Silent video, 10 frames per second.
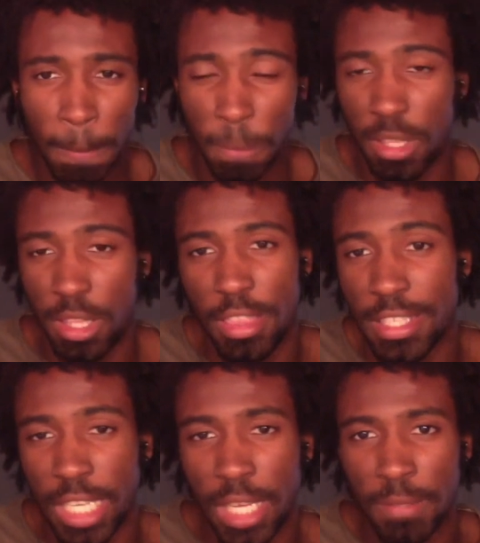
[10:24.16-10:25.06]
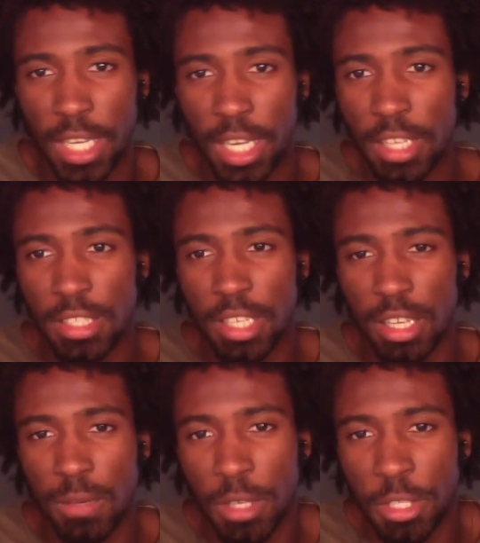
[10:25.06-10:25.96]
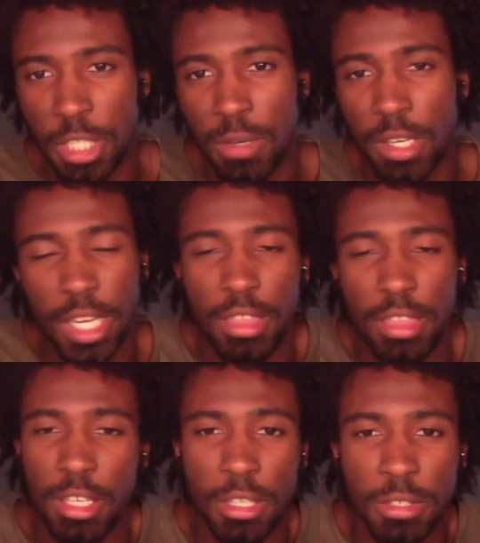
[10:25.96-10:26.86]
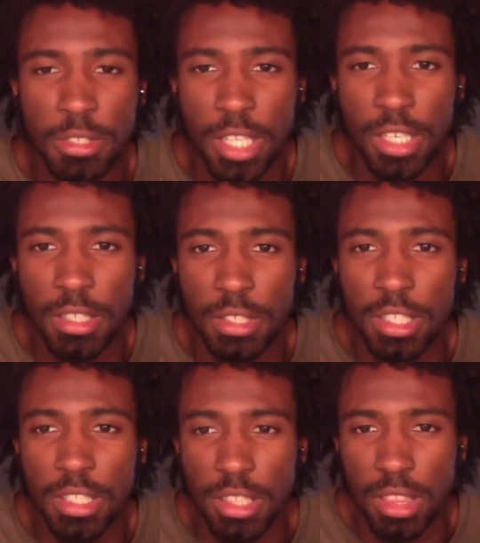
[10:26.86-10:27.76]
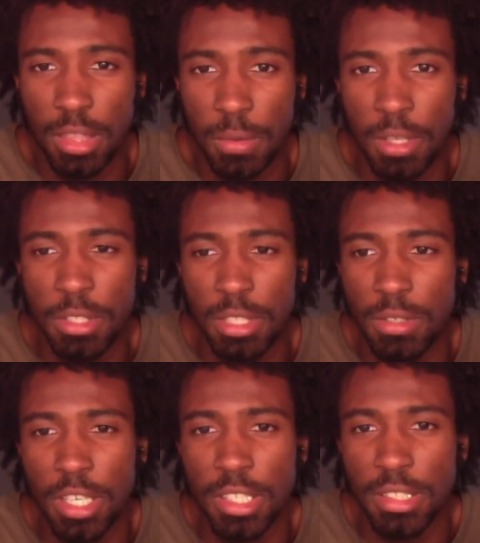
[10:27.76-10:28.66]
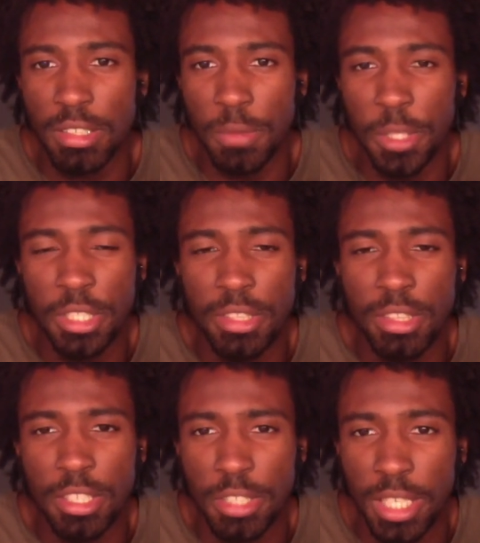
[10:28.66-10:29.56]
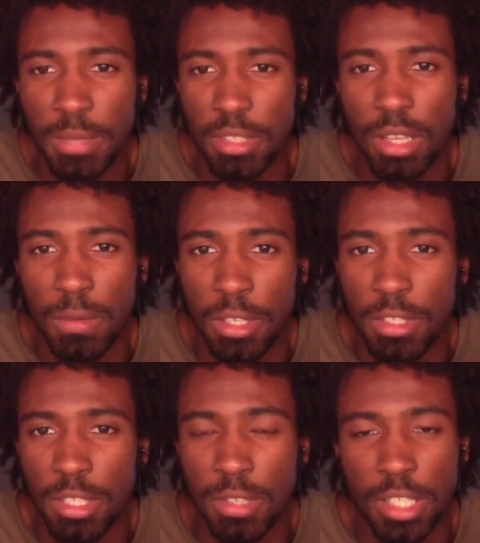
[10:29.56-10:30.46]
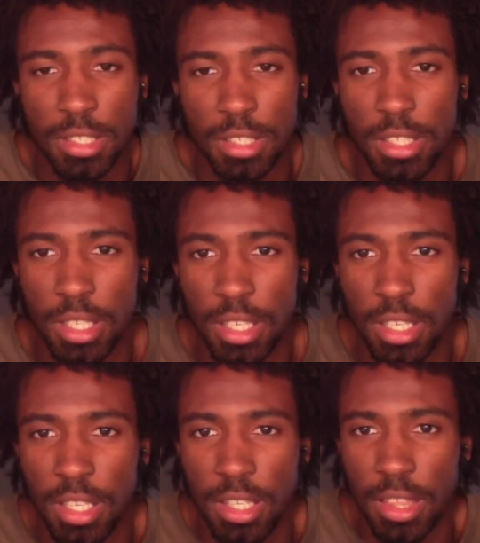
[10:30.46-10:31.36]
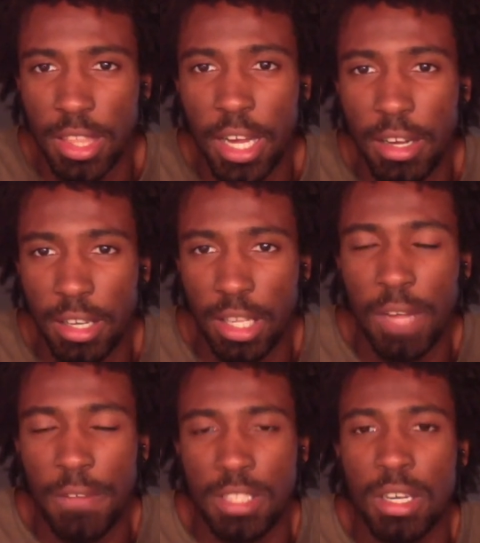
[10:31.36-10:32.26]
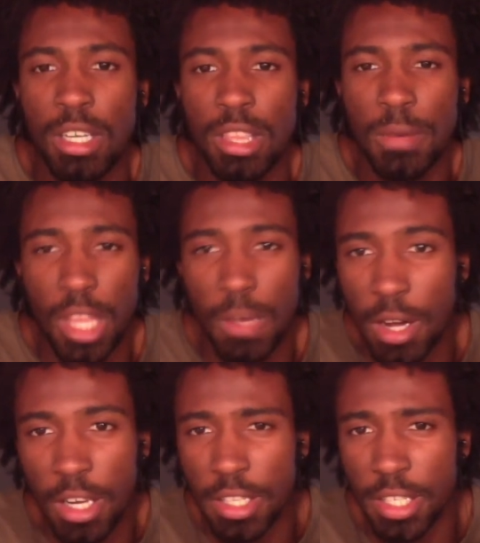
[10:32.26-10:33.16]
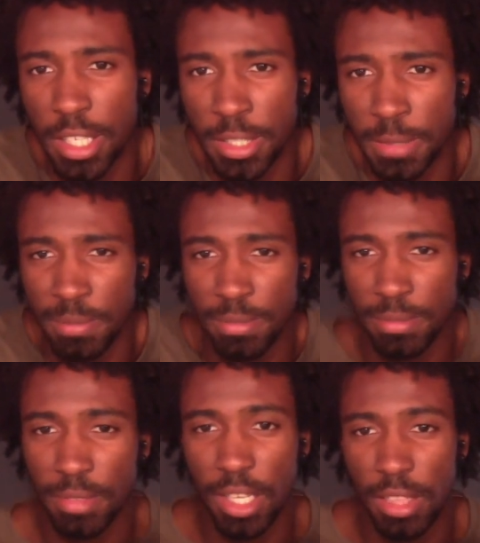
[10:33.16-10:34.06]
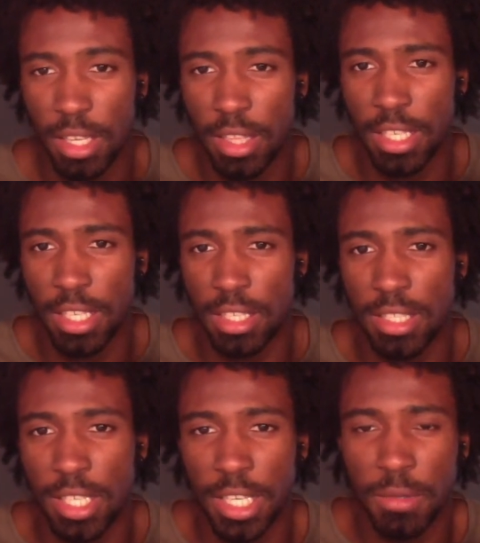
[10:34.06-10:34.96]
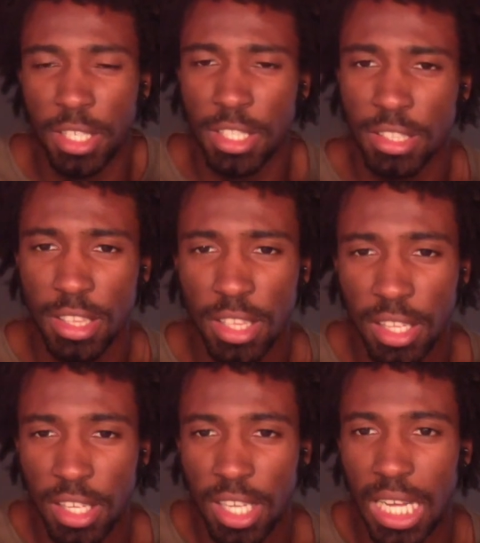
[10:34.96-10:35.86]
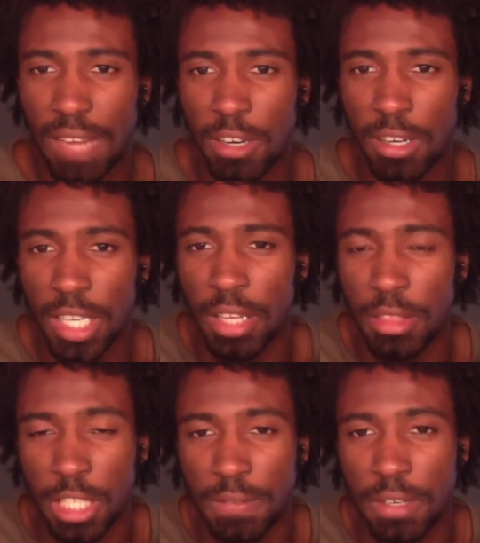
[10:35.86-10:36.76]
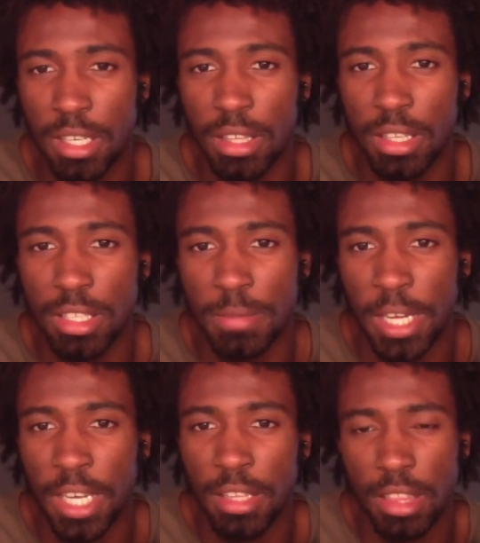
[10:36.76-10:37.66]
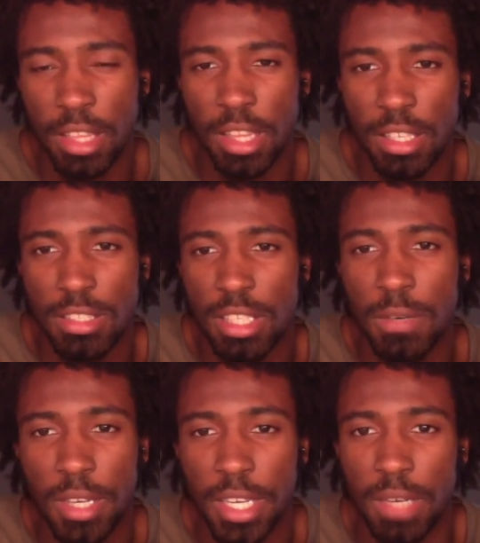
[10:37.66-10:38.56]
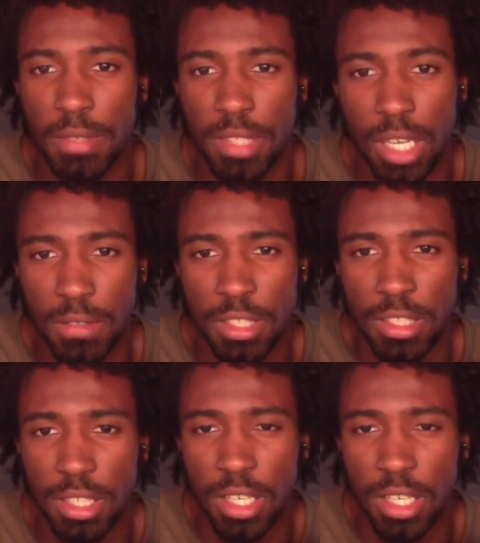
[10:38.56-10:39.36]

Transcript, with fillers: But then these same guys are the ones who aren't getting their goals done, or the ones who aren't reaching their dreams, or the ones who aren't that their life isn't going the way they wanted it to go, and then they just say, "Well, I've already gone this far on this path. There's no way I can recover,"